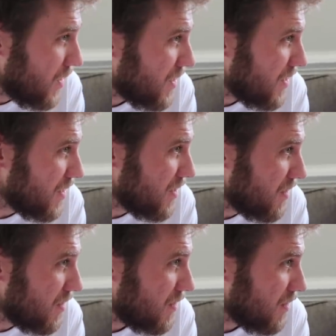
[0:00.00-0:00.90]
this
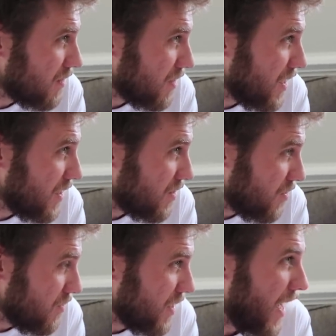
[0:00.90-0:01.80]
is today's
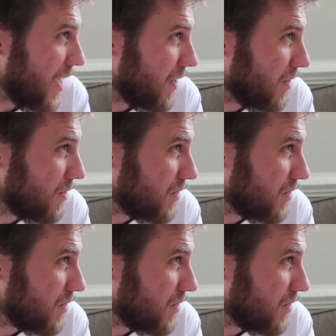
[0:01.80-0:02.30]
Tuesday.